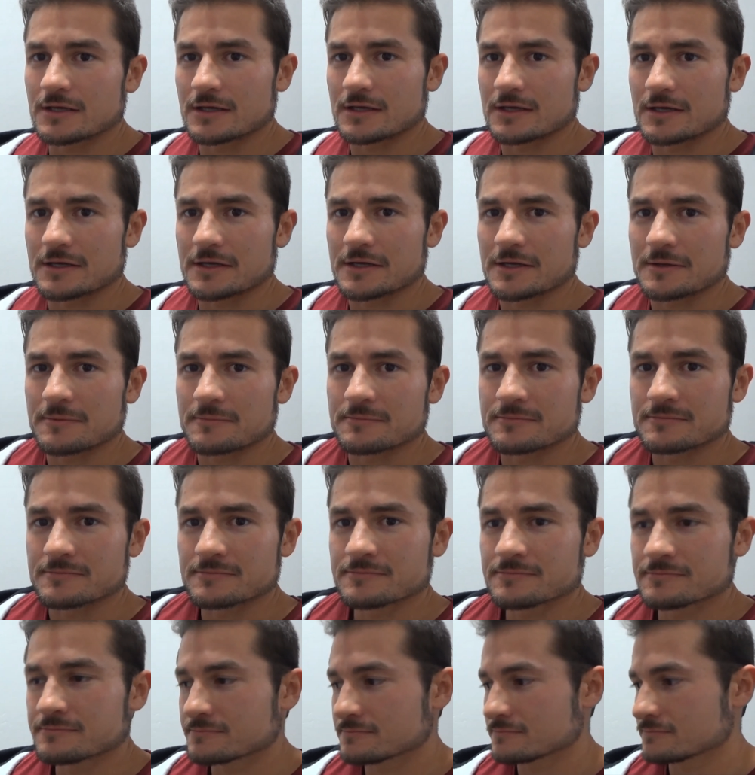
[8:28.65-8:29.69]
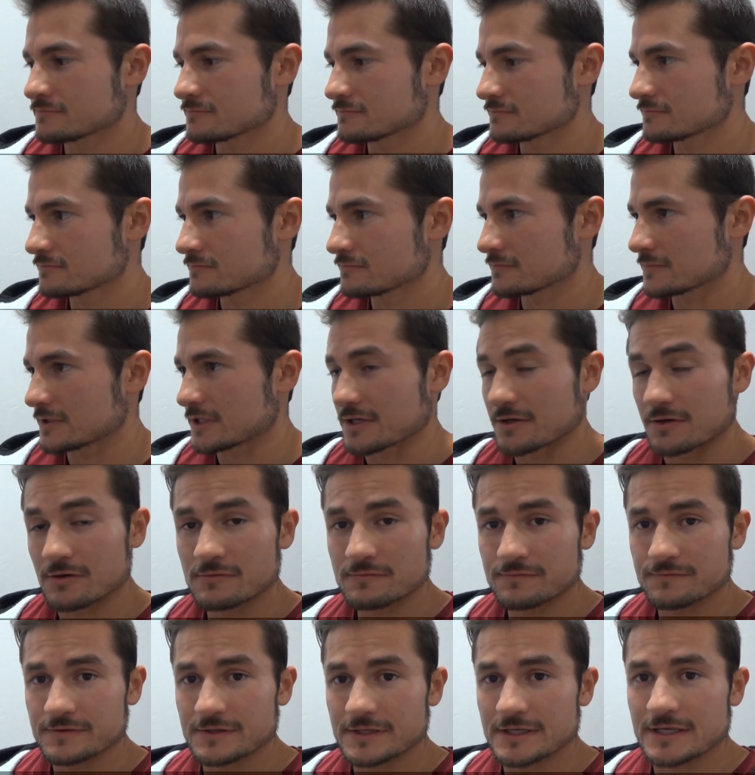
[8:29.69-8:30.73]
And
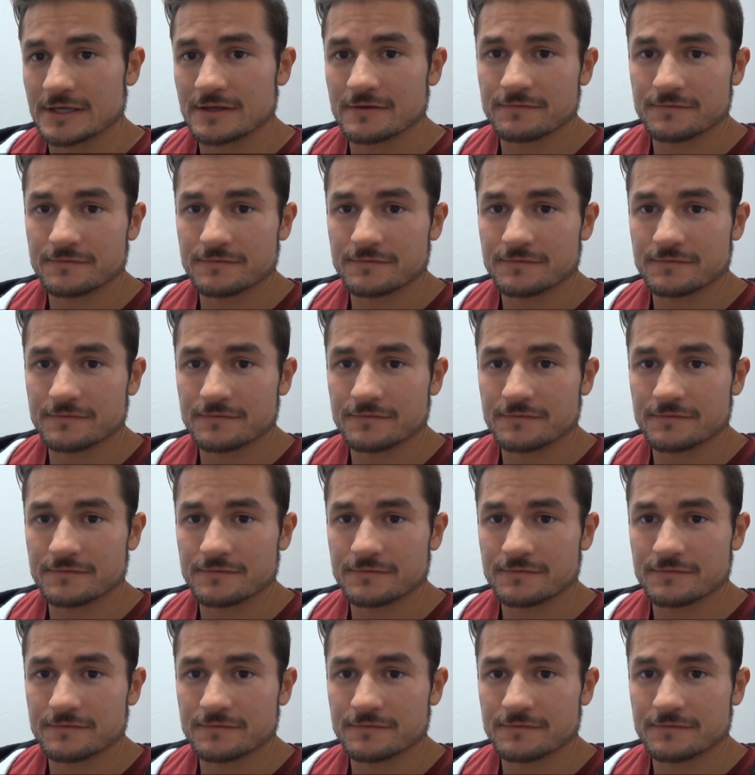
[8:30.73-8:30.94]
hopefully,